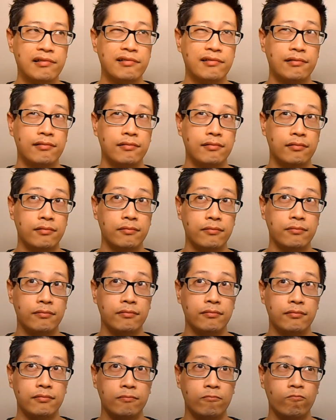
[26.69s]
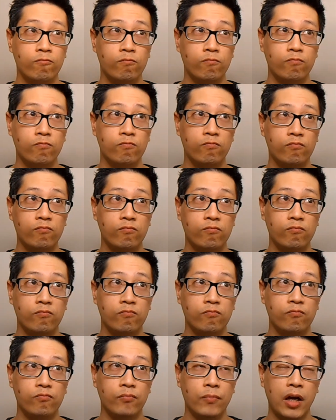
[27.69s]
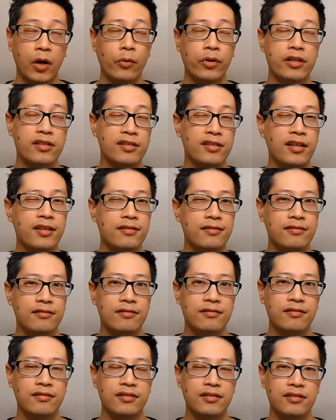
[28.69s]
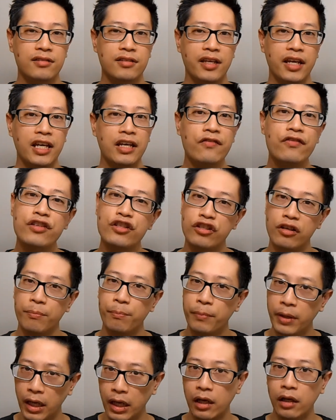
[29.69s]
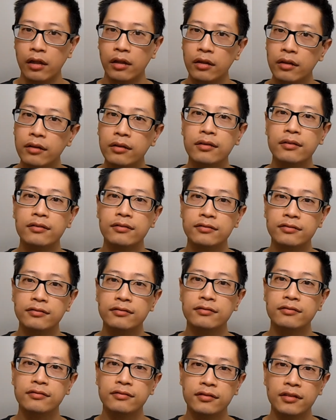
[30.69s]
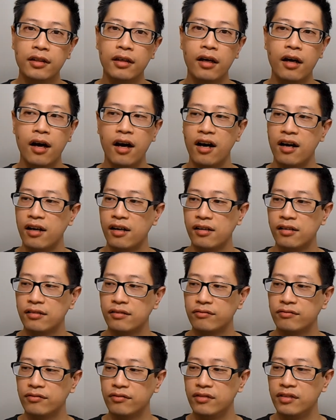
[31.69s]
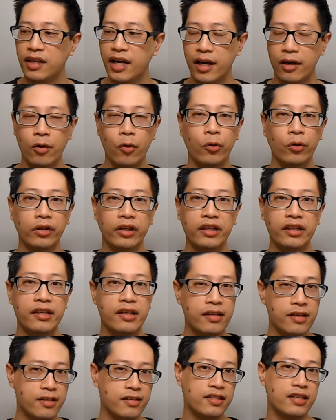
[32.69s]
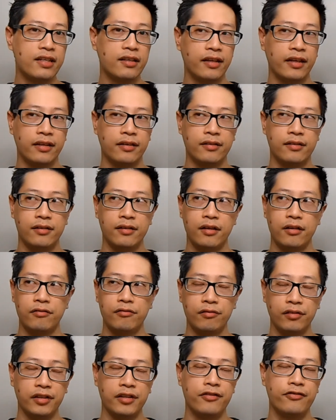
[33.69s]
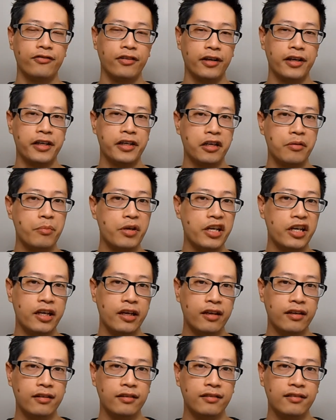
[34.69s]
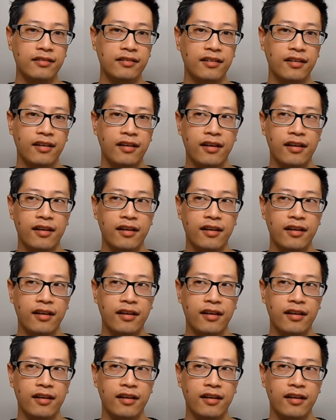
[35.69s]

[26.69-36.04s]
Um, I want to say Dave Chappelle? Uh, not only is he like a really funny comedian,